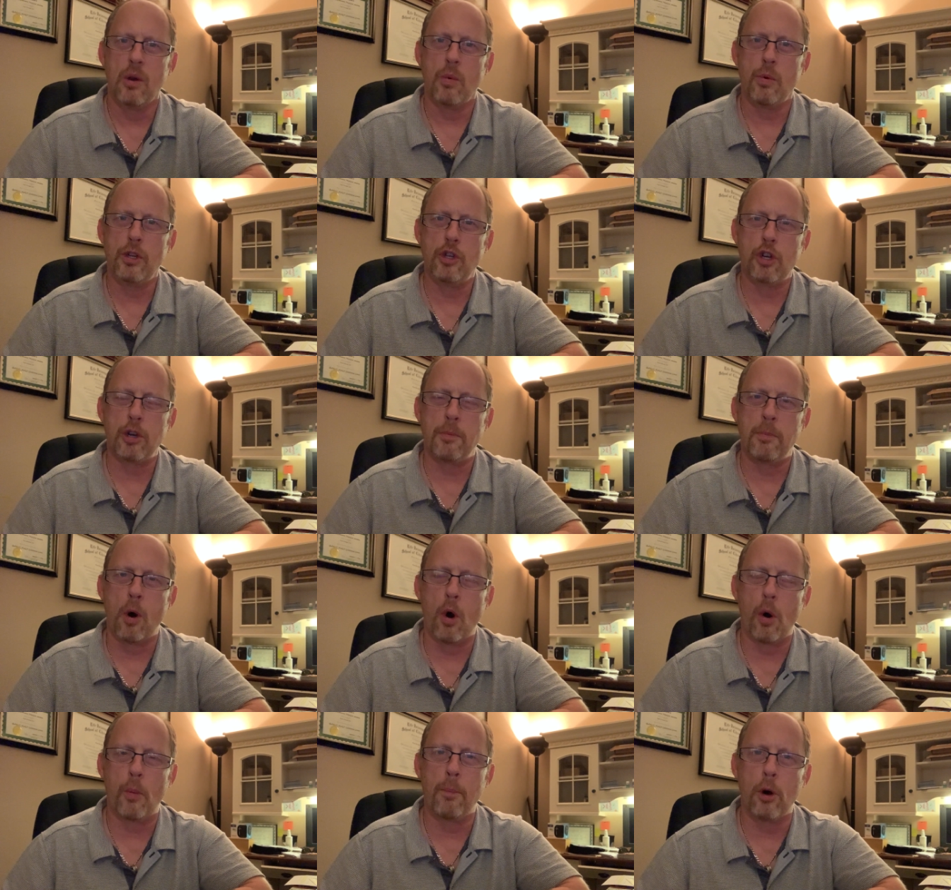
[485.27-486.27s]
When you can
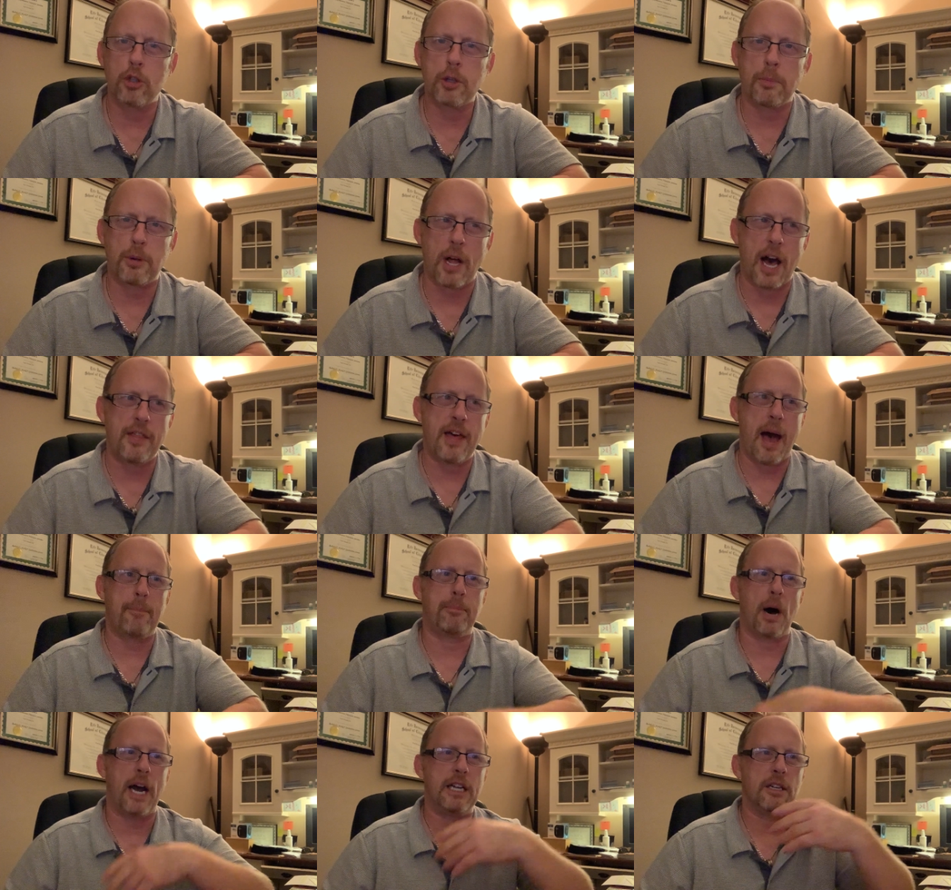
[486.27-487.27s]
multiply
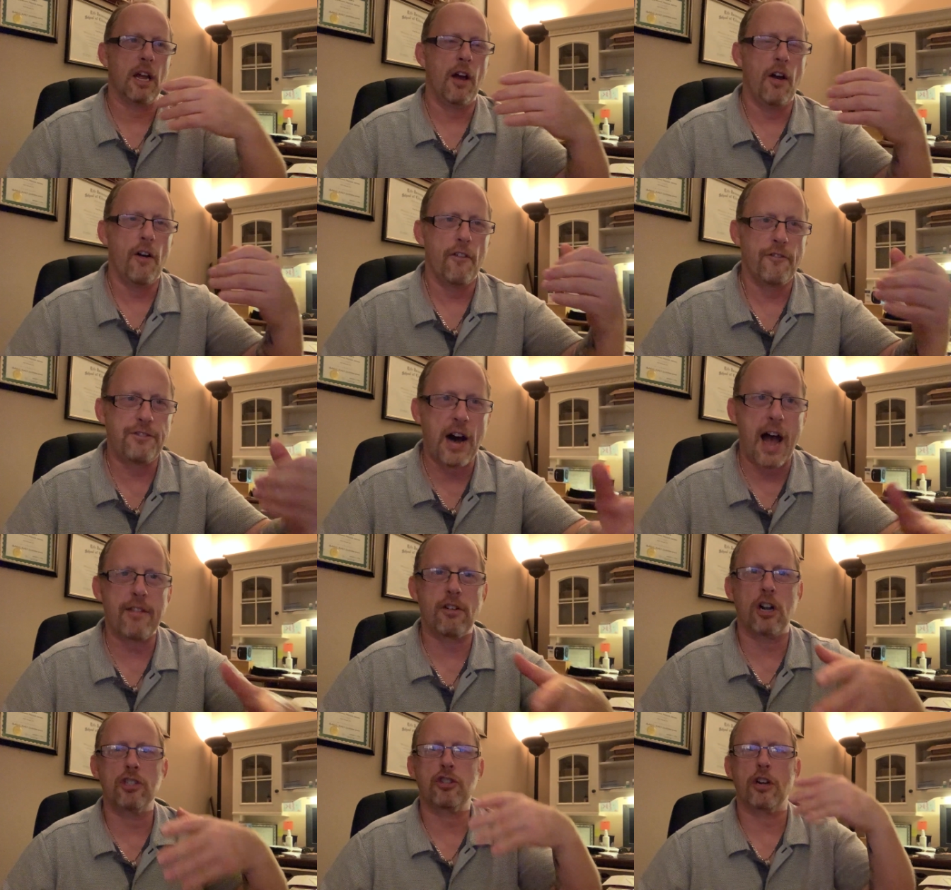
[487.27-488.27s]
that by
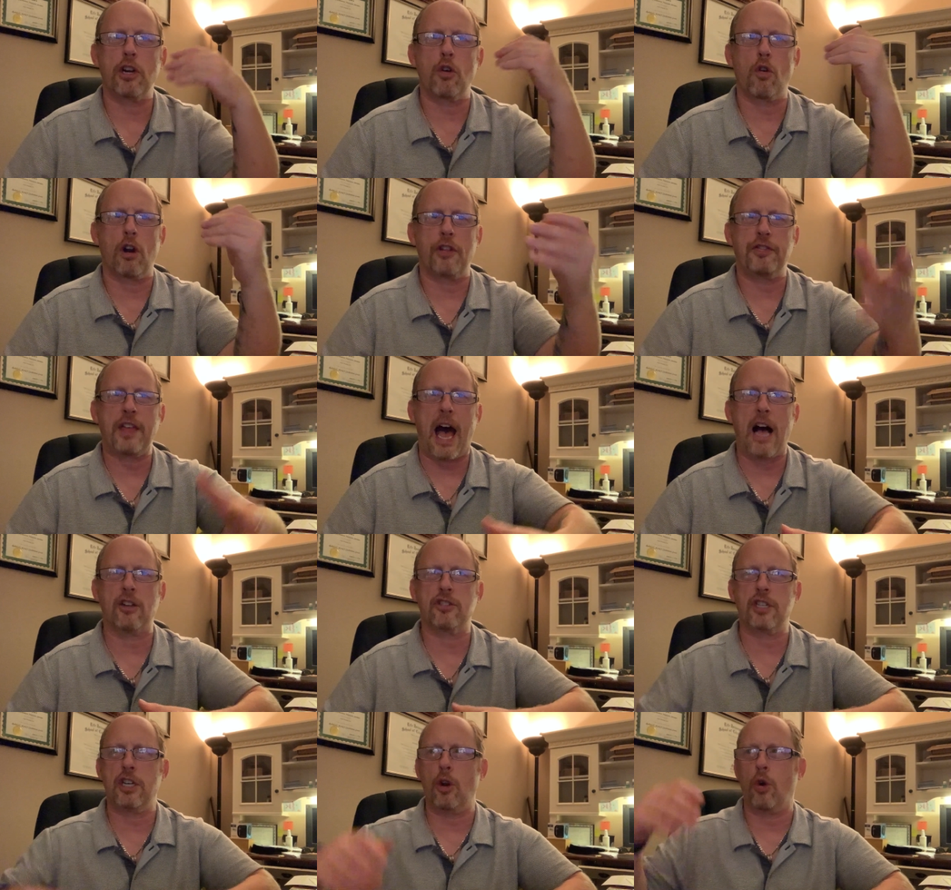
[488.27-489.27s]
500 or
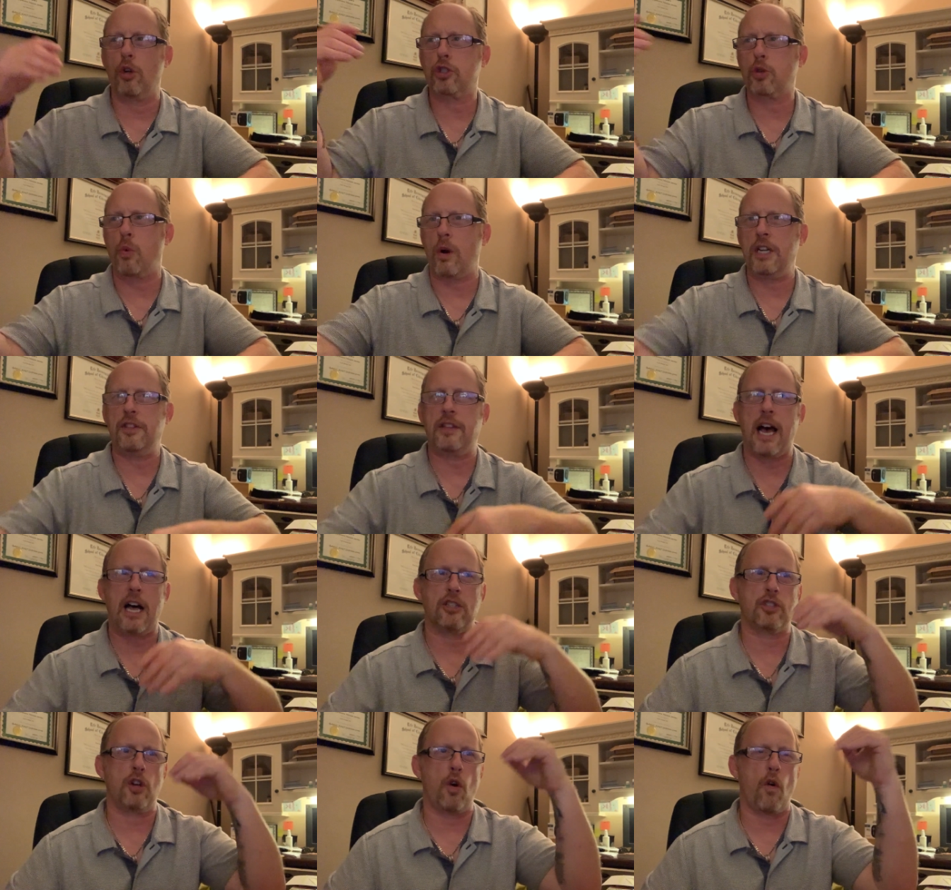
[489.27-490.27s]
1,000 or
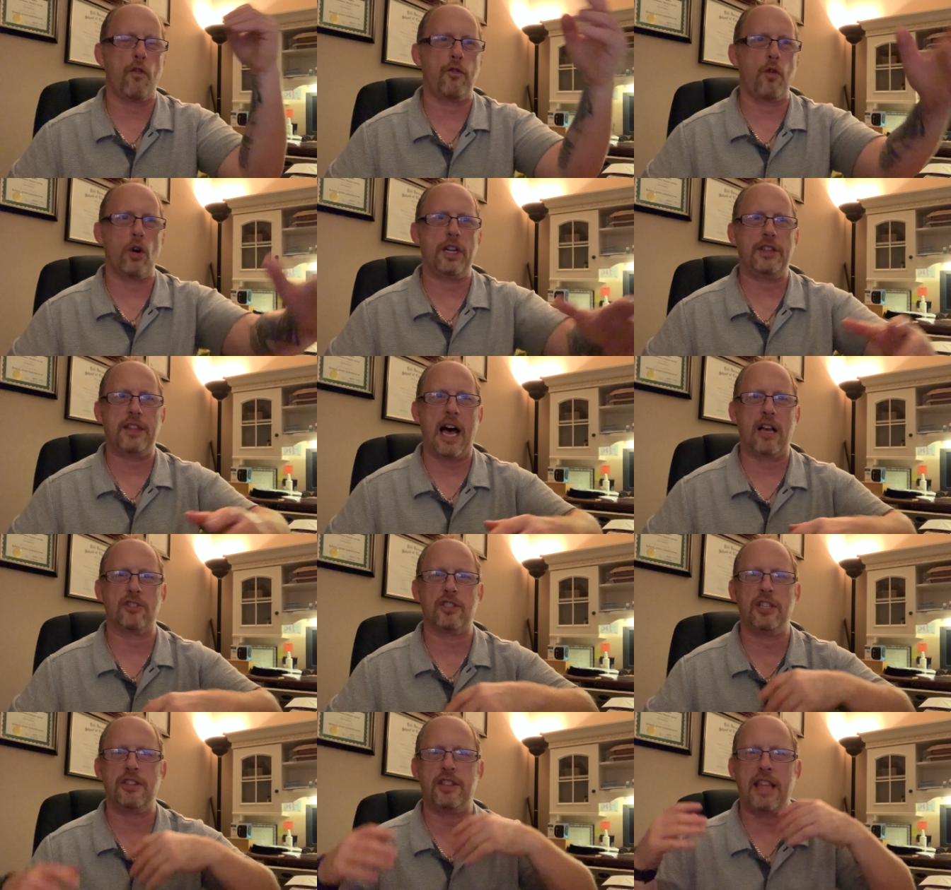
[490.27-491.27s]
20,000 or
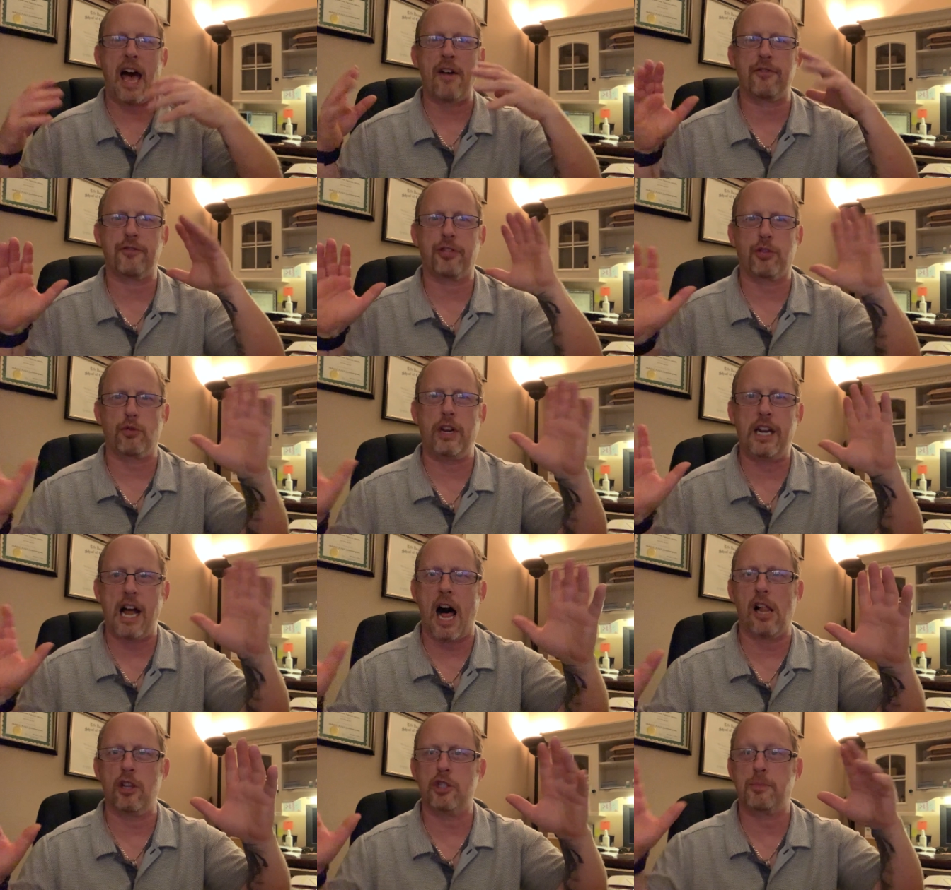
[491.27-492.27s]
40,000, that
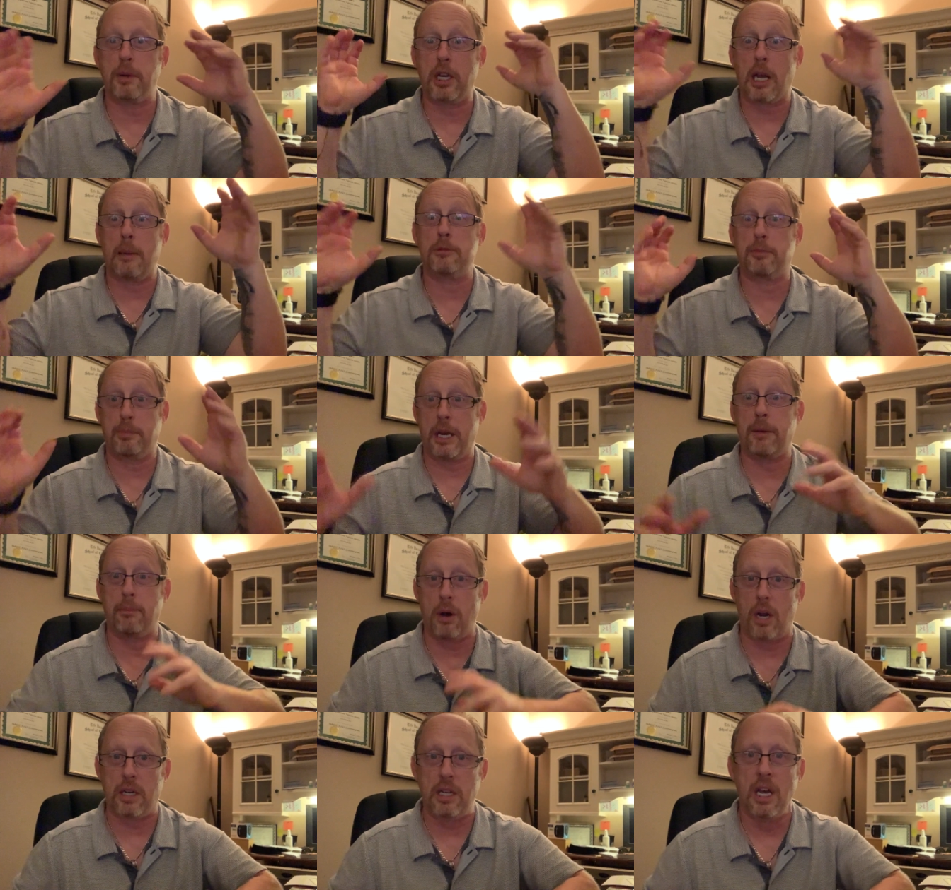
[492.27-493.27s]
$3 becomes big
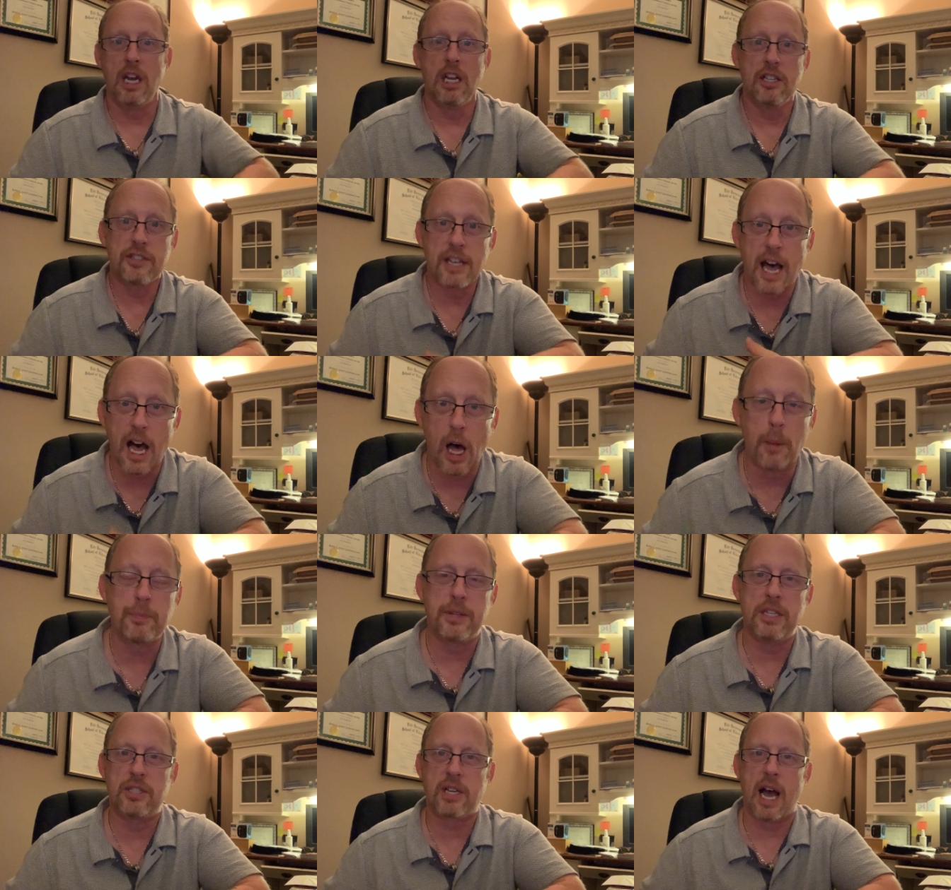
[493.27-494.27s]
money to
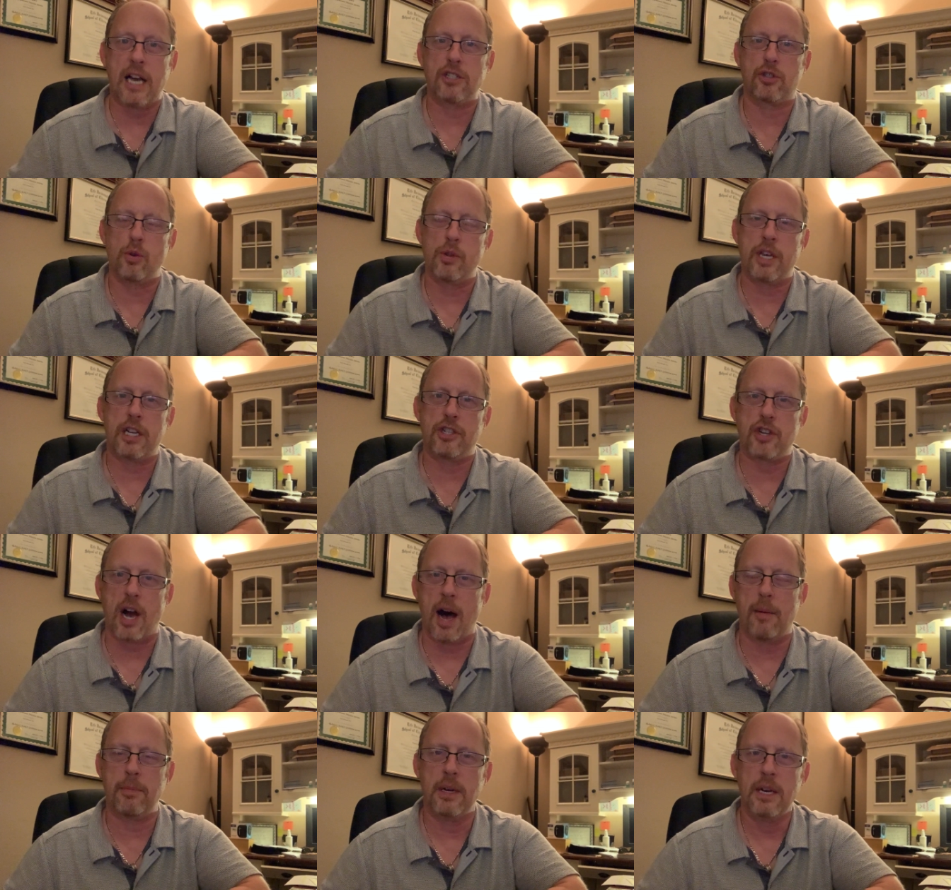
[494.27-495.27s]
help these guys do their
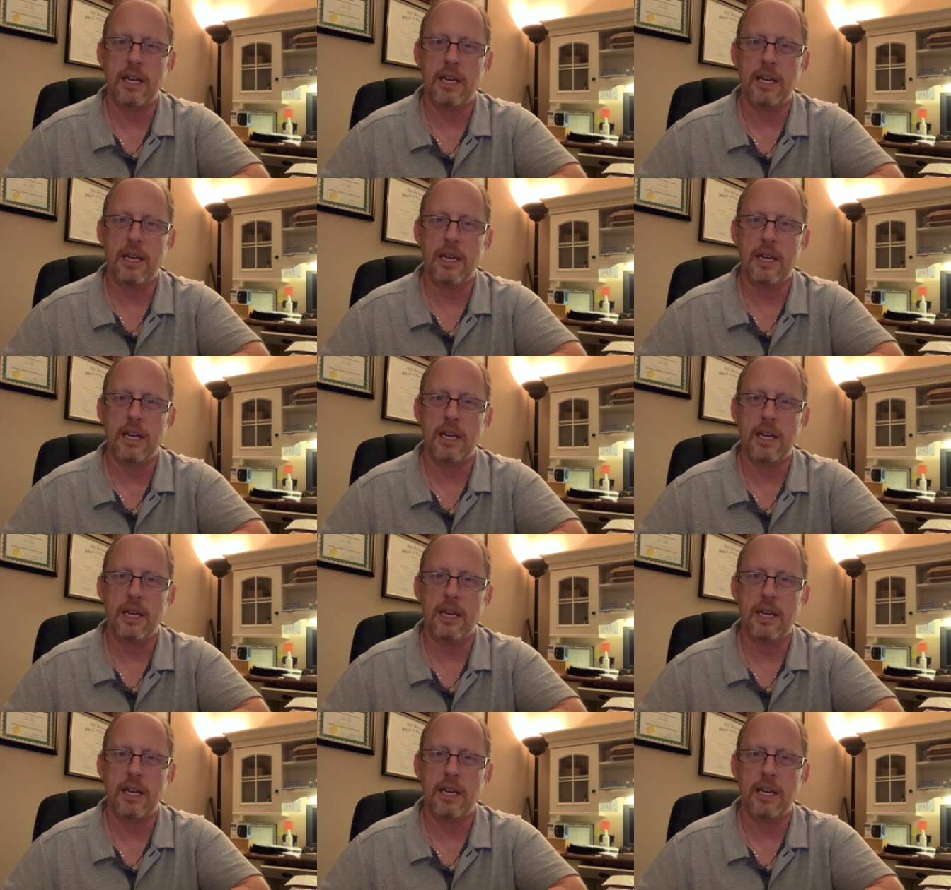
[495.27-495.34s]
job.